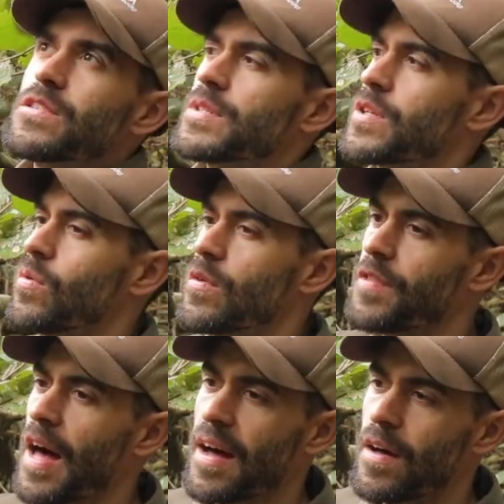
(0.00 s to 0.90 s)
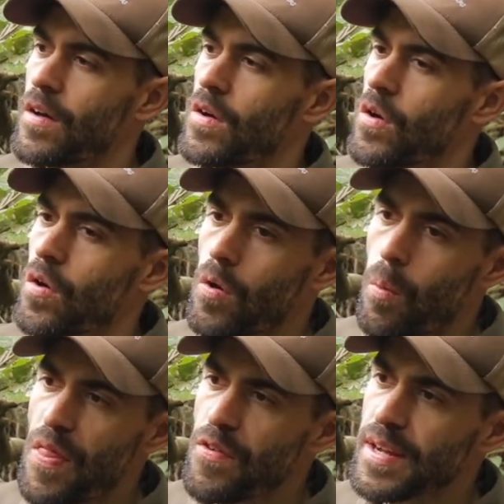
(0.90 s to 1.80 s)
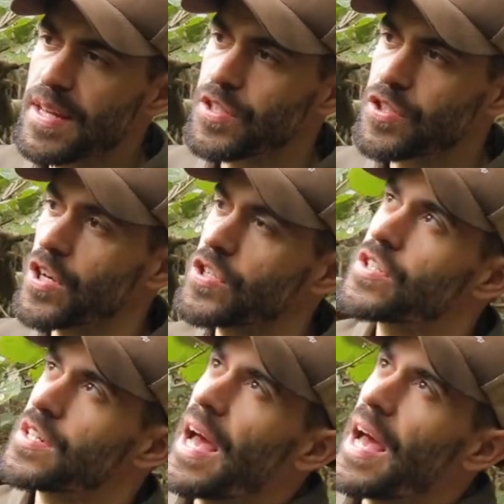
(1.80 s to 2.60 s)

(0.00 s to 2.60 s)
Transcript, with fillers: a result of that or whether it is just